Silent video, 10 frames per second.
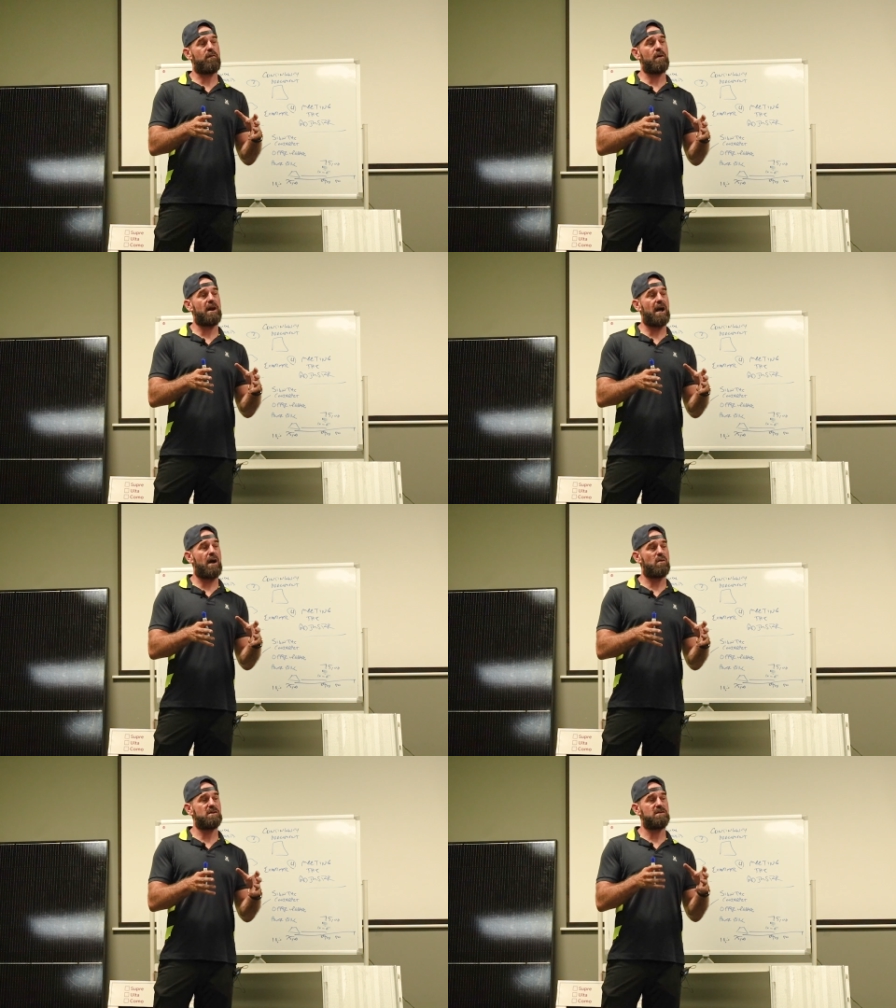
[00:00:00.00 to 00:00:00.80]
to 48
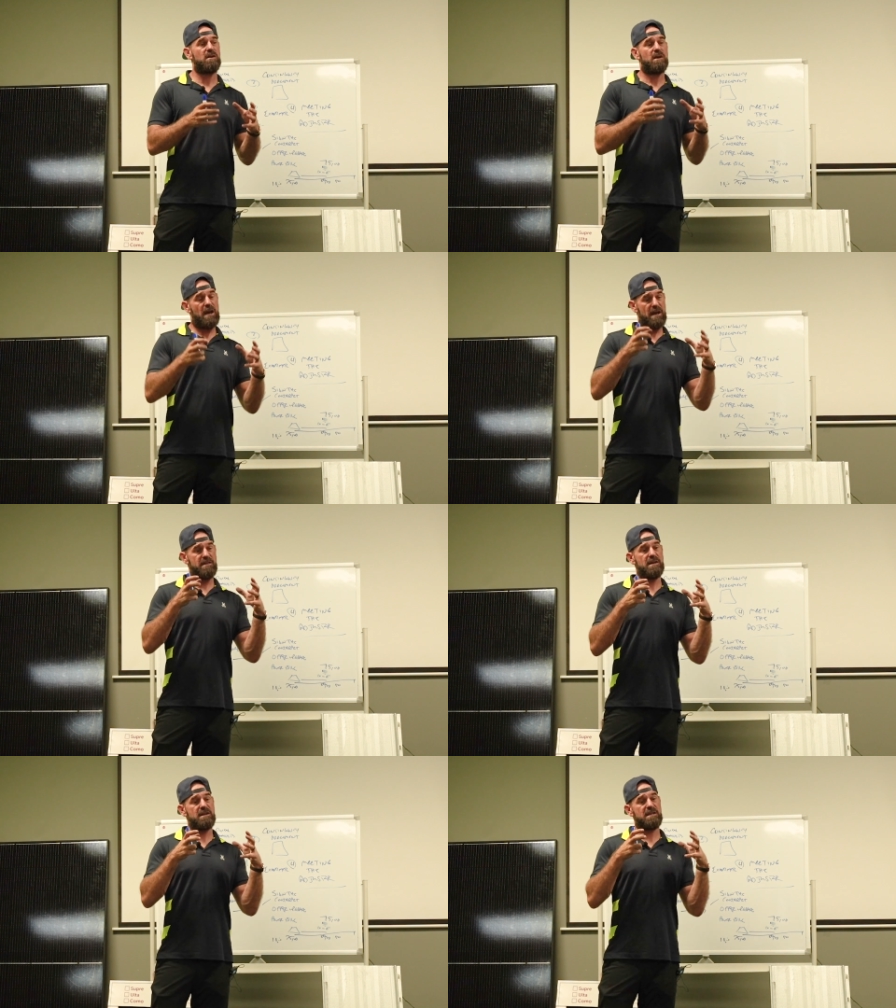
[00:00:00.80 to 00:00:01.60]
hours
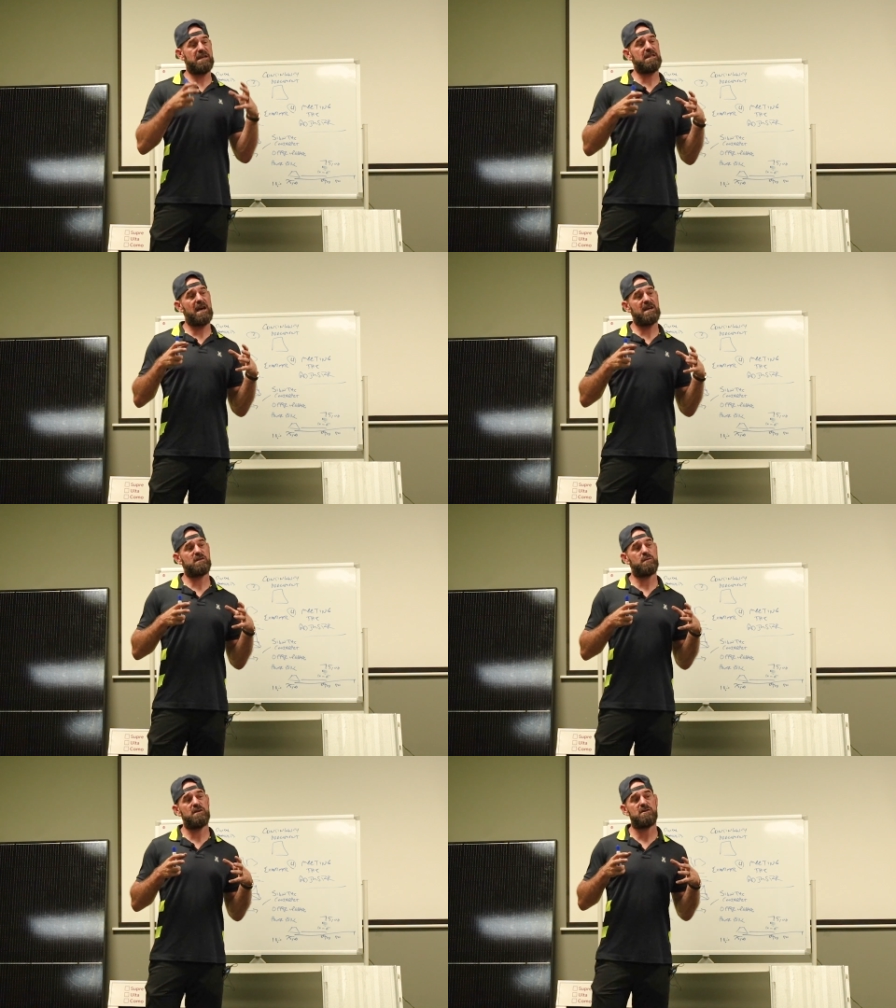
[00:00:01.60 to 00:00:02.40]
and then getting the
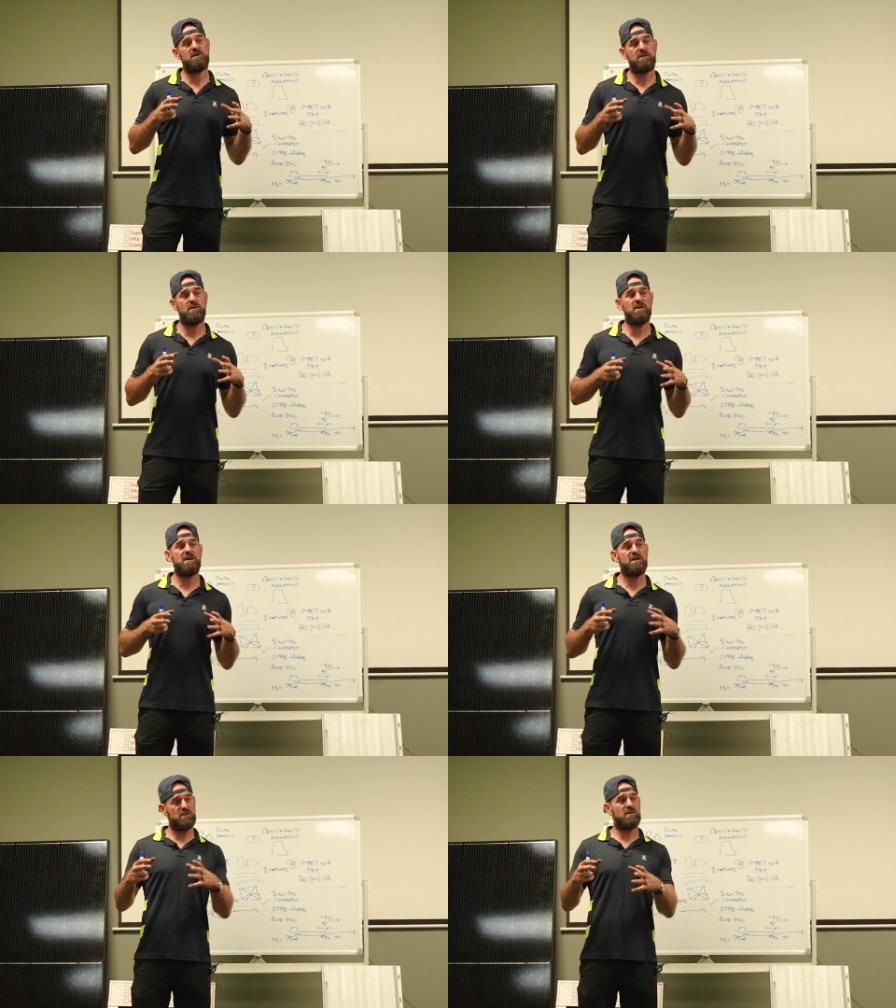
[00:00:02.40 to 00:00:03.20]
estimate to
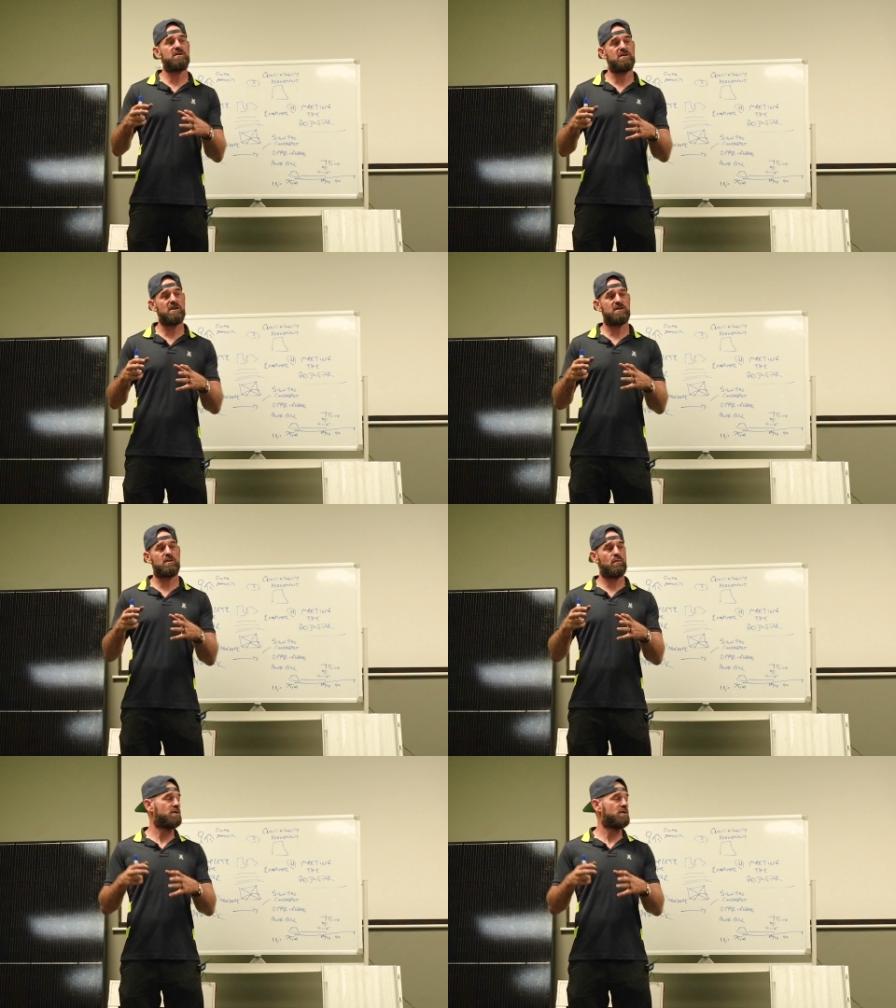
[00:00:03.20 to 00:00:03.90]
the insurance adjuster